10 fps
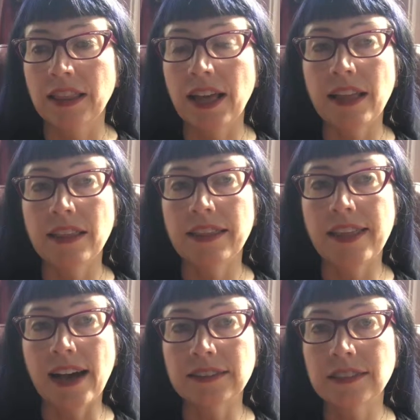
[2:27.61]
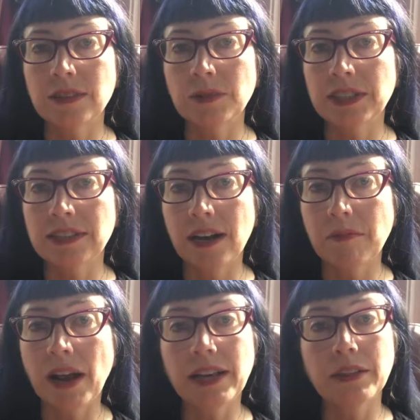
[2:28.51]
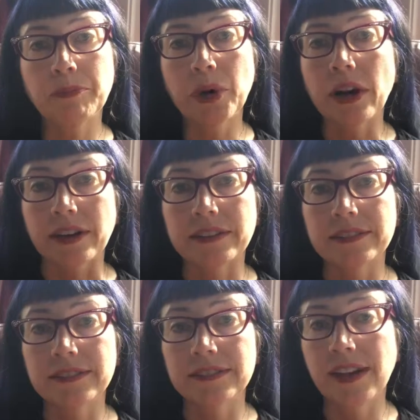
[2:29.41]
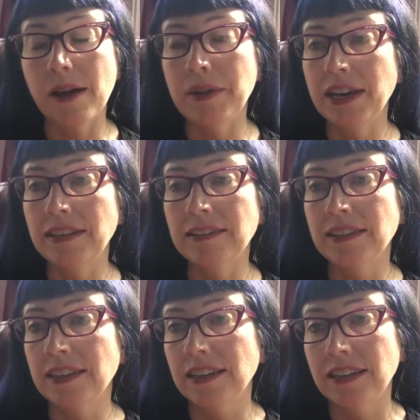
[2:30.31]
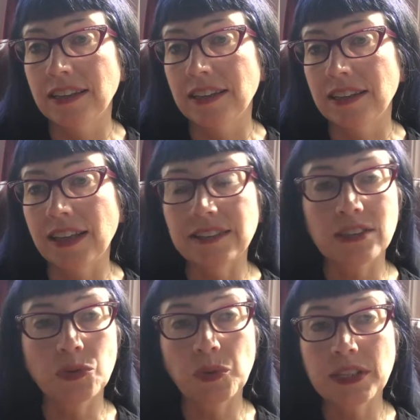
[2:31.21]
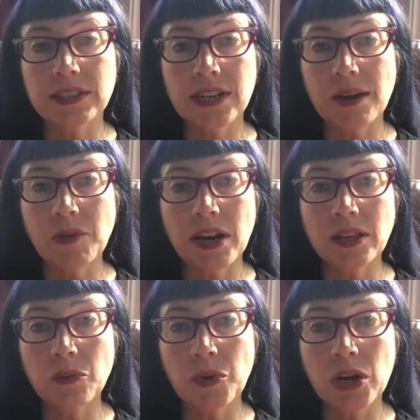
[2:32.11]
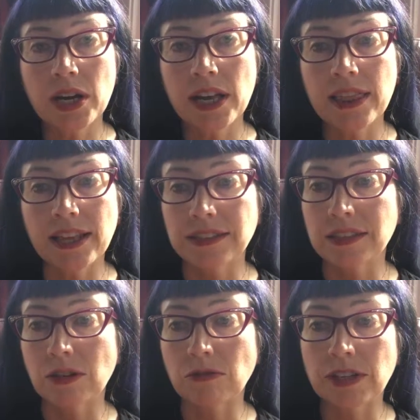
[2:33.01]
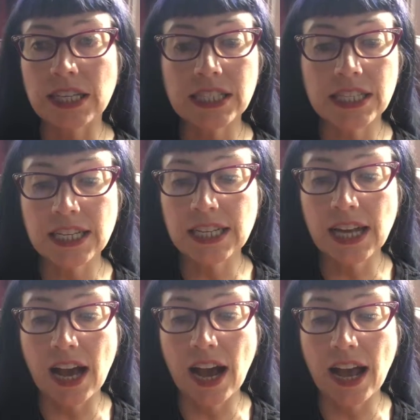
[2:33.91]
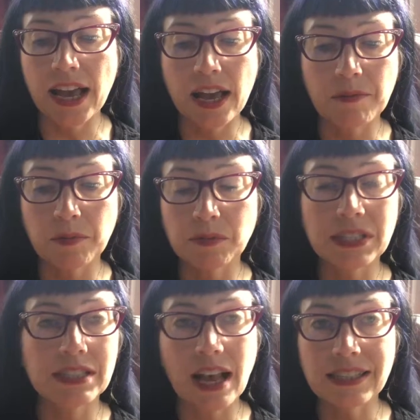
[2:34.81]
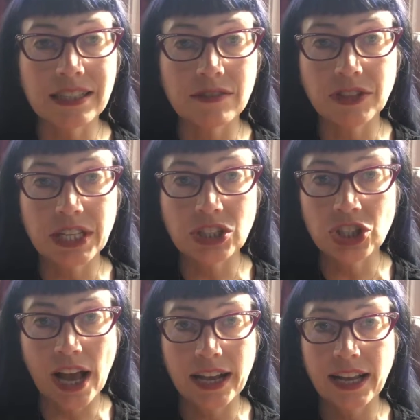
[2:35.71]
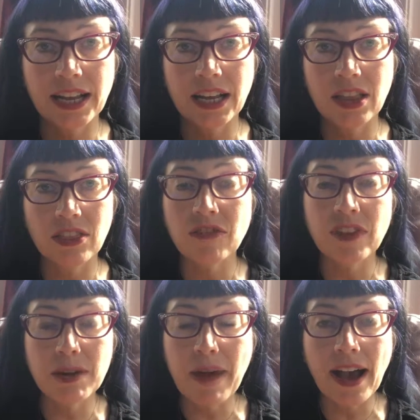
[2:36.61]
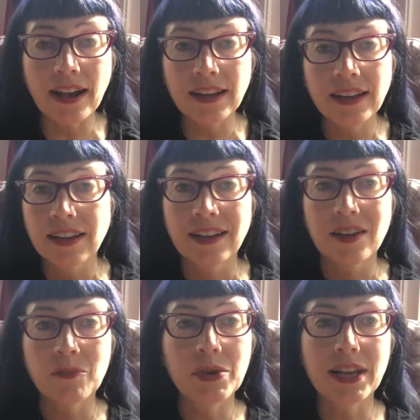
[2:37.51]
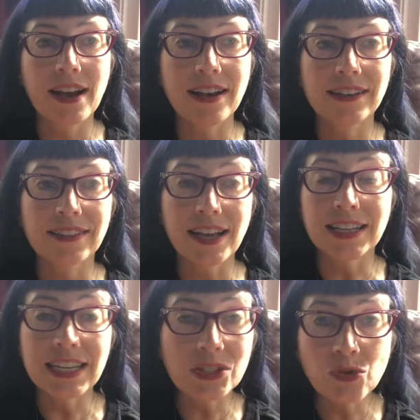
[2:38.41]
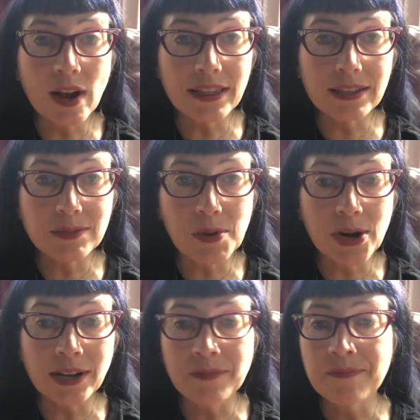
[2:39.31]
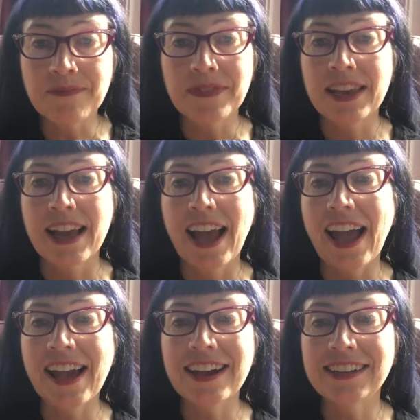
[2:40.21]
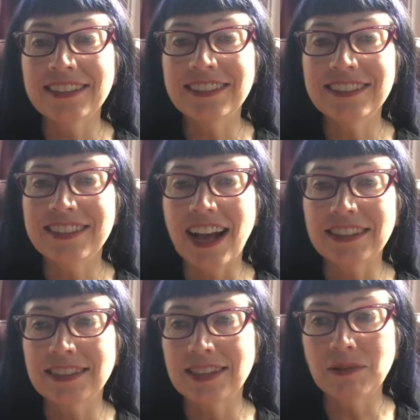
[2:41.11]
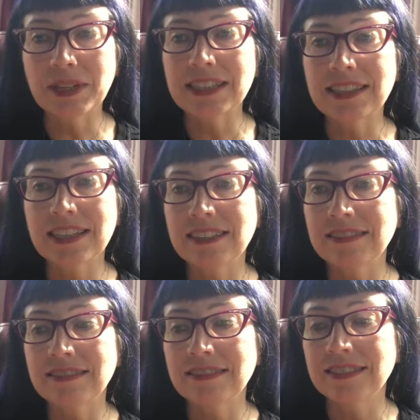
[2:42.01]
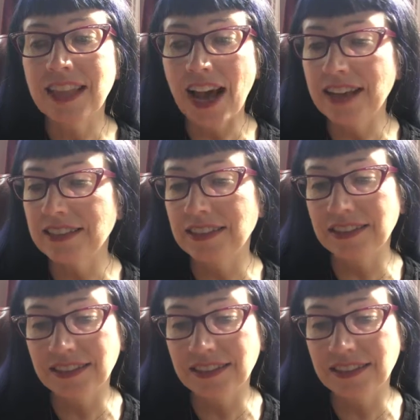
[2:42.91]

that that's the reason I'm writing the book. I mean, that's the reason I'm writing the book. That's the reason I am obsessively checking the feedback because I need to write this book. And that's the reason that